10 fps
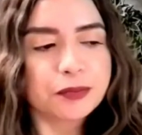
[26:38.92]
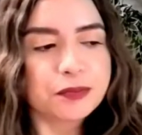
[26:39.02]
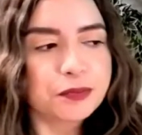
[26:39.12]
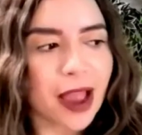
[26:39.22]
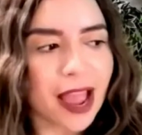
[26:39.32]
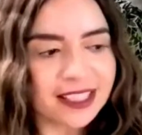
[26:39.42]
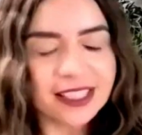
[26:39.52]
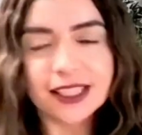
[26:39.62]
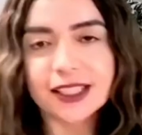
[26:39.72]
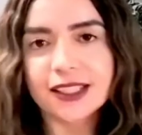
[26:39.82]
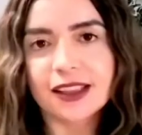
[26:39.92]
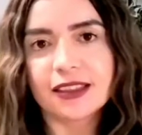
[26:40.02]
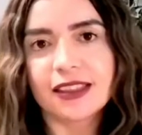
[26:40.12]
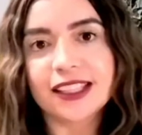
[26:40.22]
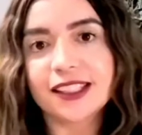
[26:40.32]
practice
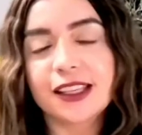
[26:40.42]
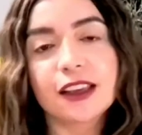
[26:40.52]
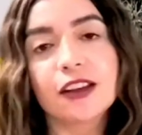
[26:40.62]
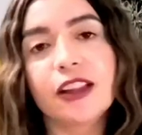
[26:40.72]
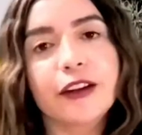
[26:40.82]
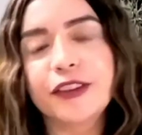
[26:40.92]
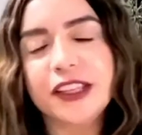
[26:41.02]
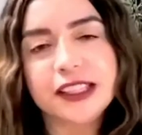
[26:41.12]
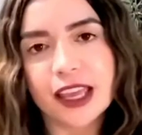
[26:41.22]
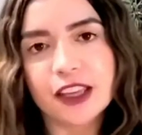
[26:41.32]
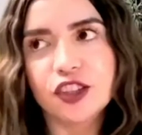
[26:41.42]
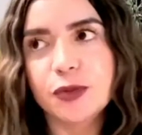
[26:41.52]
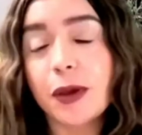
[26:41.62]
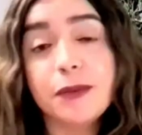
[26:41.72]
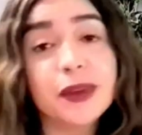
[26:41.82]
that skill every day just
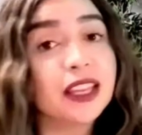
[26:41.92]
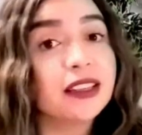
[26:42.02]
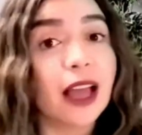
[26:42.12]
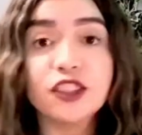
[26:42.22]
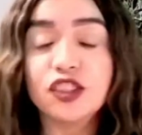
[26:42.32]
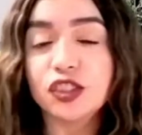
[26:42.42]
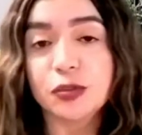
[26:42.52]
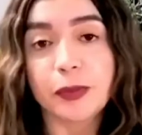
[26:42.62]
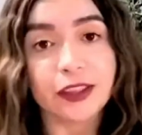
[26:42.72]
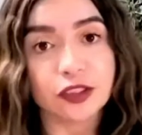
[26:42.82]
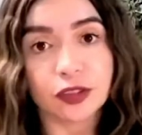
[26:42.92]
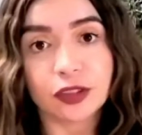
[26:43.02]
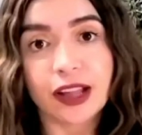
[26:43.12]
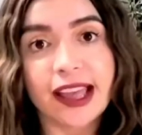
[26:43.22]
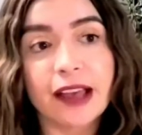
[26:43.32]
by being non-judgmental
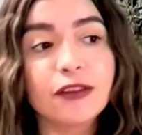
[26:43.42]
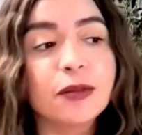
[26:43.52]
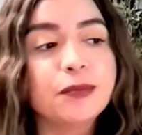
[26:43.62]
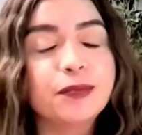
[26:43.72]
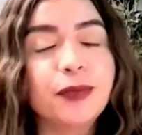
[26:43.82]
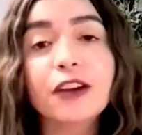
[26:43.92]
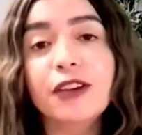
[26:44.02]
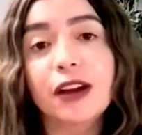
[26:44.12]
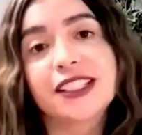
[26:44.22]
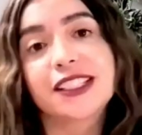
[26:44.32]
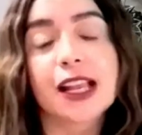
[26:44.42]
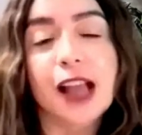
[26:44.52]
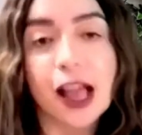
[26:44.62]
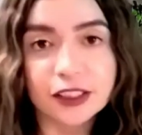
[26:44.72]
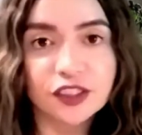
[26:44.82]
i have a background in
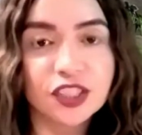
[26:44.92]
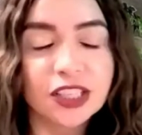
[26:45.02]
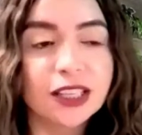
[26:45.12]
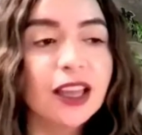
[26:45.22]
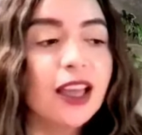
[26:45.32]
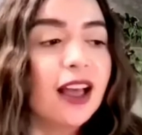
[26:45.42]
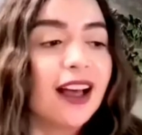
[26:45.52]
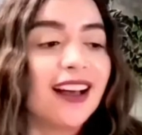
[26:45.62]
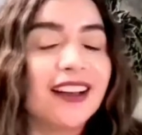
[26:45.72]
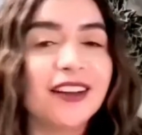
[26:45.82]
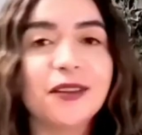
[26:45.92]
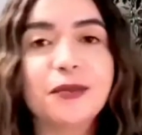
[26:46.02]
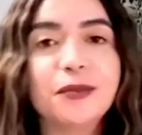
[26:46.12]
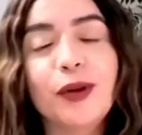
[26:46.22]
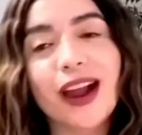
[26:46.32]
psychology uh,
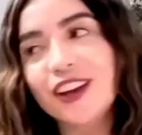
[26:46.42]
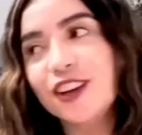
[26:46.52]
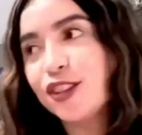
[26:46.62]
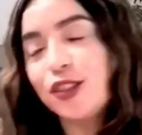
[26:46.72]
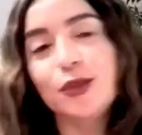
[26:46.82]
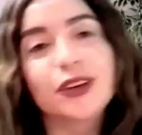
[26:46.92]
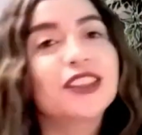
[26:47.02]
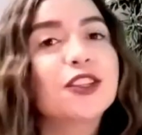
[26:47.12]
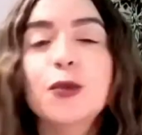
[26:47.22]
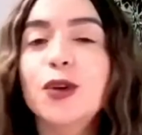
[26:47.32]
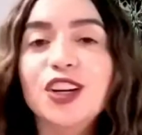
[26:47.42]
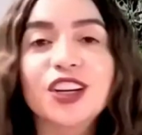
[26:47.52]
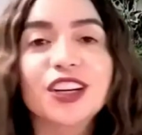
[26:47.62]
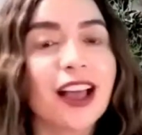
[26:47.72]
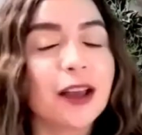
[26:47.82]
prior to doing this
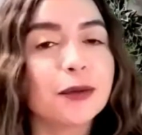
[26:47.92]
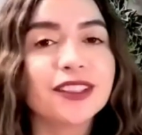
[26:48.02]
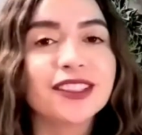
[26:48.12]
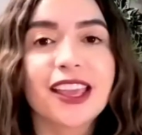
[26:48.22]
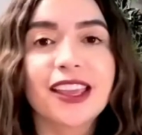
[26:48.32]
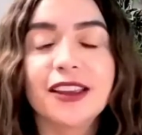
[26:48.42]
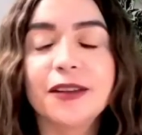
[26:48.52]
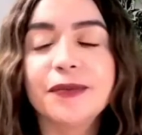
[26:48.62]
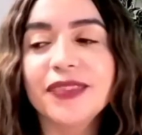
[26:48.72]
work i was a